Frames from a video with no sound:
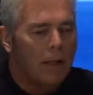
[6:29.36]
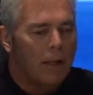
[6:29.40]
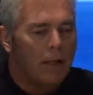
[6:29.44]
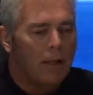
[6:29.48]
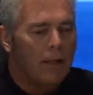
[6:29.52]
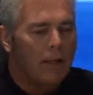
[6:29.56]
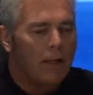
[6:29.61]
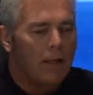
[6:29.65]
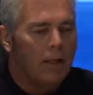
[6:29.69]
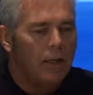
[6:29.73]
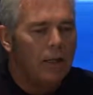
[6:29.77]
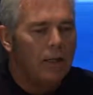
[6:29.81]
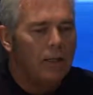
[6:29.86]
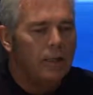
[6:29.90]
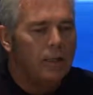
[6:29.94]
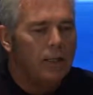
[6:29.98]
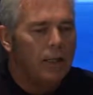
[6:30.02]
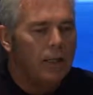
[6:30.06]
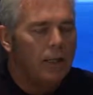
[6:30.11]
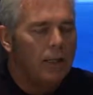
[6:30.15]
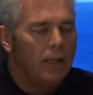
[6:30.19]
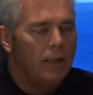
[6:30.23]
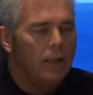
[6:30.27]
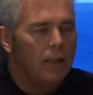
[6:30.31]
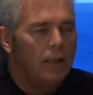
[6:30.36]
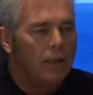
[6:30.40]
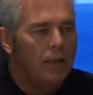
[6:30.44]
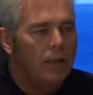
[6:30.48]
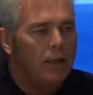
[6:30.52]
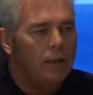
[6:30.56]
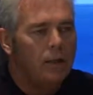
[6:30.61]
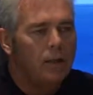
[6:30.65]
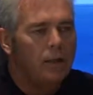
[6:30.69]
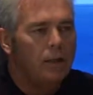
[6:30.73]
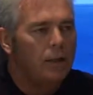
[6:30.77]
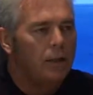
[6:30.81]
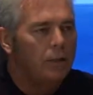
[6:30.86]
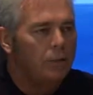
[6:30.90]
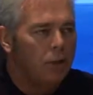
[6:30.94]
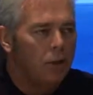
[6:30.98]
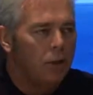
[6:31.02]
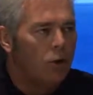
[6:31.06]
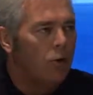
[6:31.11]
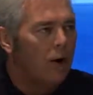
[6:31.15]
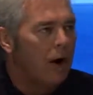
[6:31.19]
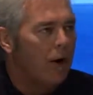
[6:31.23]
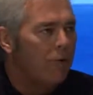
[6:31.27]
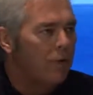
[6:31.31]
and the
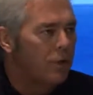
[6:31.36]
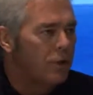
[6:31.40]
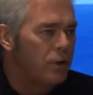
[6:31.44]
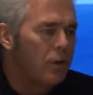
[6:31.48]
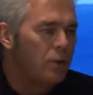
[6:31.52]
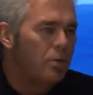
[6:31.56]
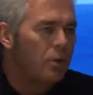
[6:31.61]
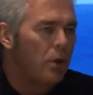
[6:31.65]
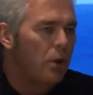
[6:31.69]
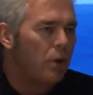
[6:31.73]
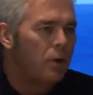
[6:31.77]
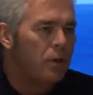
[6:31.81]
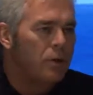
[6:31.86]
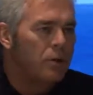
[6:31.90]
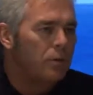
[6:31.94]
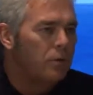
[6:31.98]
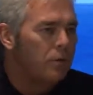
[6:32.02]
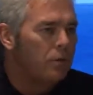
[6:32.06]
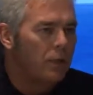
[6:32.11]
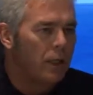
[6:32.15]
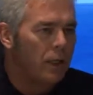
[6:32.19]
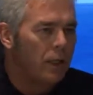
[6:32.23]
graphics component